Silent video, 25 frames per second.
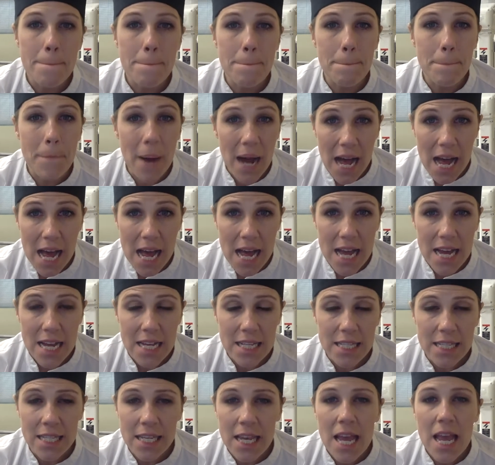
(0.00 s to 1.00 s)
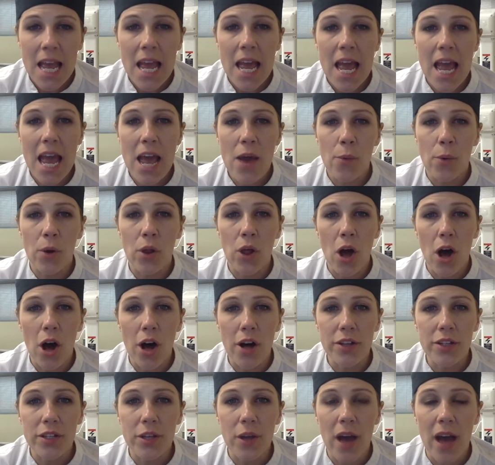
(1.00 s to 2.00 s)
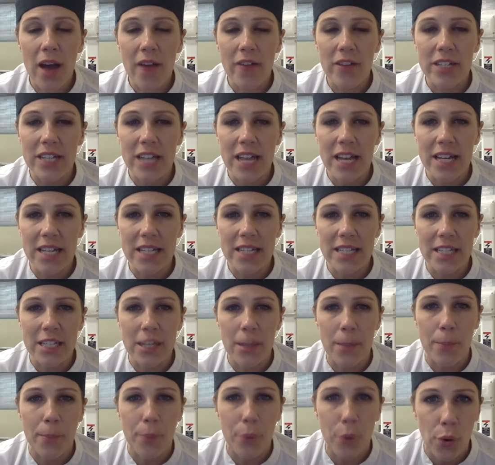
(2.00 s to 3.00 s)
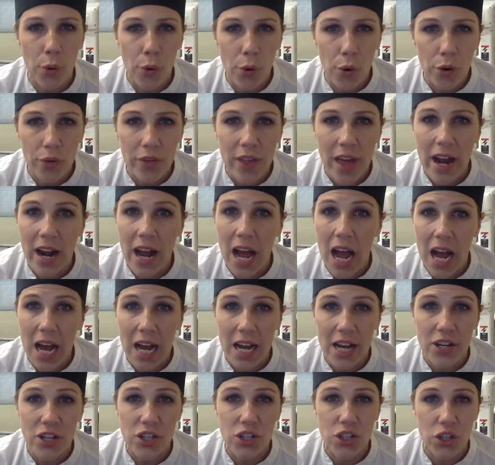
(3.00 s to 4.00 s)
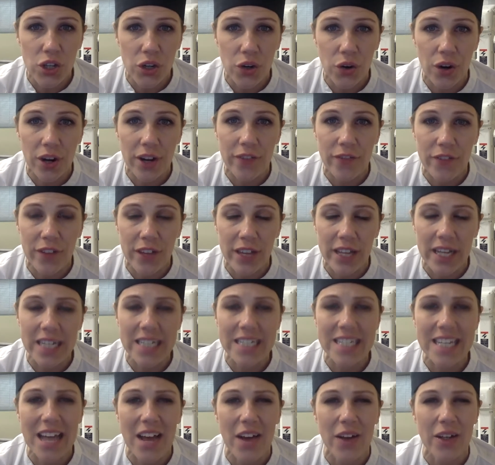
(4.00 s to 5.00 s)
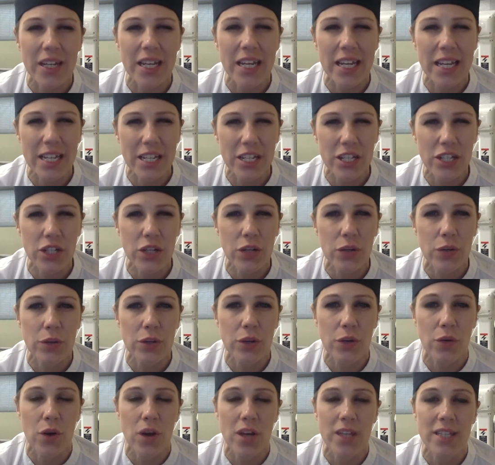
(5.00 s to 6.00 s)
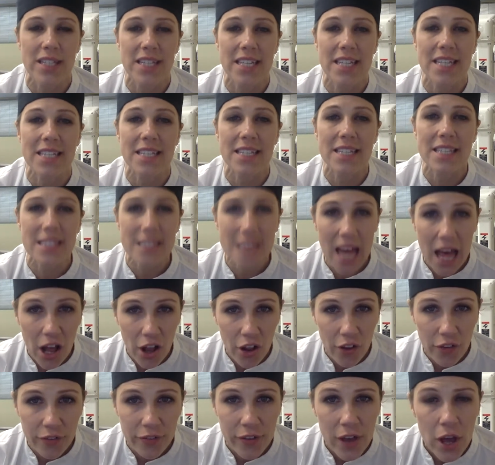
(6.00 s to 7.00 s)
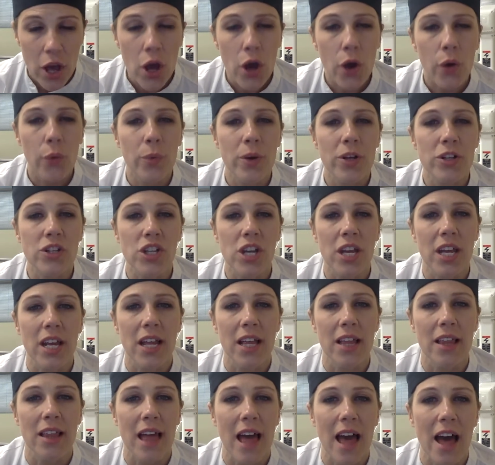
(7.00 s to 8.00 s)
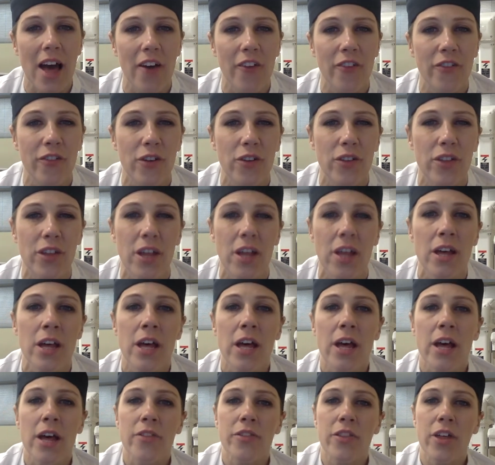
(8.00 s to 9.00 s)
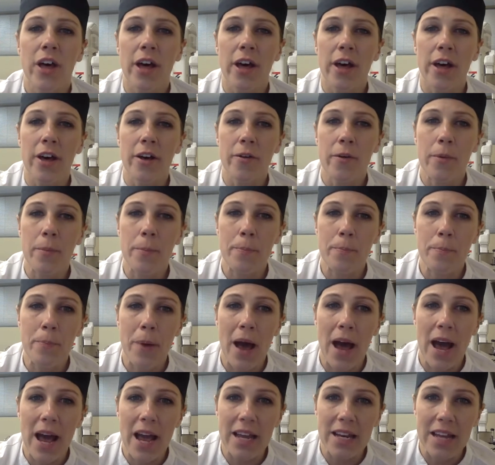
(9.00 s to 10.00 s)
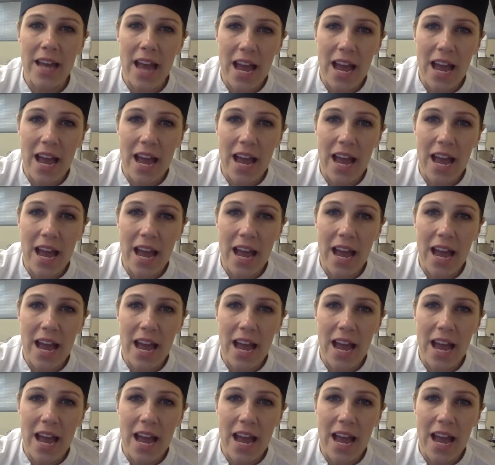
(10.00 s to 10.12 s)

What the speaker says: but it will also have a tendency to pull that high sugary filling down into the crust itself, which can allow for the pie